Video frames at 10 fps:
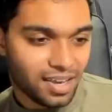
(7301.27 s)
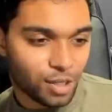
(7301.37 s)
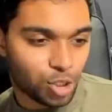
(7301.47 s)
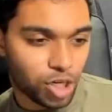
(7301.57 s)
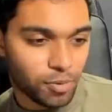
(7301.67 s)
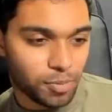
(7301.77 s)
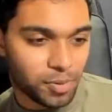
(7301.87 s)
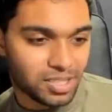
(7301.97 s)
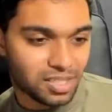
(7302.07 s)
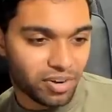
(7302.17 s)

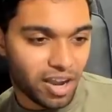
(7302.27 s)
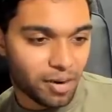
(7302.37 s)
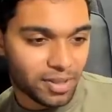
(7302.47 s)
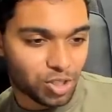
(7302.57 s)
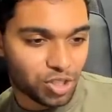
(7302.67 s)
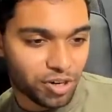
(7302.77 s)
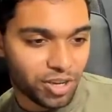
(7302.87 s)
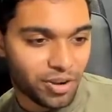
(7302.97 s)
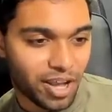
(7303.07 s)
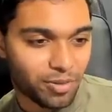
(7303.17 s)
JWP says forgot about the
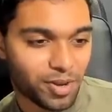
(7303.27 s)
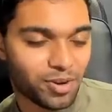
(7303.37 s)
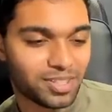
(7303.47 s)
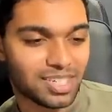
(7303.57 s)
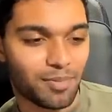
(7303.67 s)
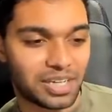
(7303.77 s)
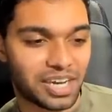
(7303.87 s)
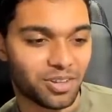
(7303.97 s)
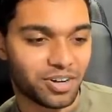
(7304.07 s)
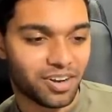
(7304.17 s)
Shiryu. LMAO, it's coming
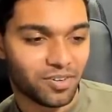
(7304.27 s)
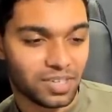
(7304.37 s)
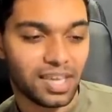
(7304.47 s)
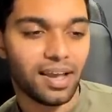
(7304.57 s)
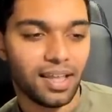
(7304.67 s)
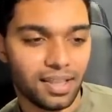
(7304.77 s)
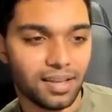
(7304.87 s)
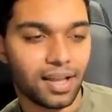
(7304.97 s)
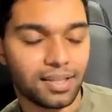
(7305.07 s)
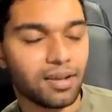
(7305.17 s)
together now. Yeah, I think
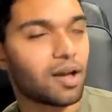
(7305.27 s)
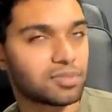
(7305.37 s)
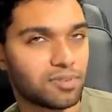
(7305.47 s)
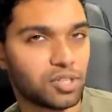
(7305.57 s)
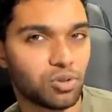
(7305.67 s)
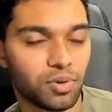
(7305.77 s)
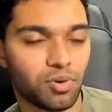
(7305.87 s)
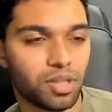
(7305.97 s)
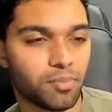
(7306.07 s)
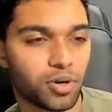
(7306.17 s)
observation will be
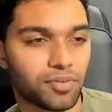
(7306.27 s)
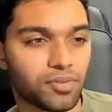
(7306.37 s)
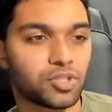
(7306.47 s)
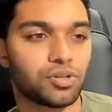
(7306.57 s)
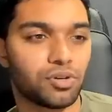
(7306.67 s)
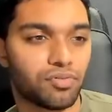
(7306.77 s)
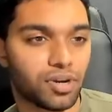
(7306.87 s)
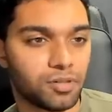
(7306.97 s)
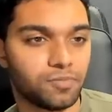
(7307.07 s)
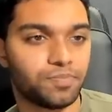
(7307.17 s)
really important for the Shiryu fight.